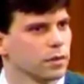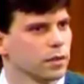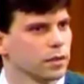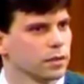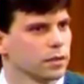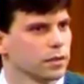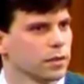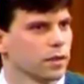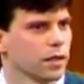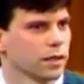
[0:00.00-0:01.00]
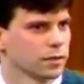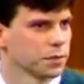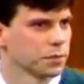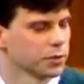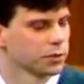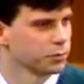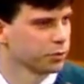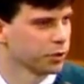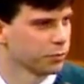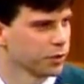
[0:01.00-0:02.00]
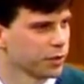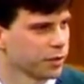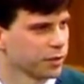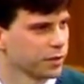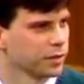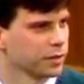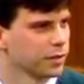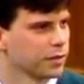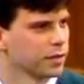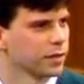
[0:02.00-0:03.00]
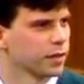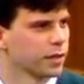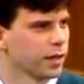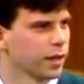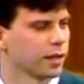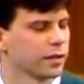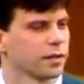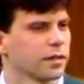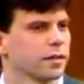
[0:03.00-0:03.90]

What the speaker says: And then a lot of times she would bring me in, and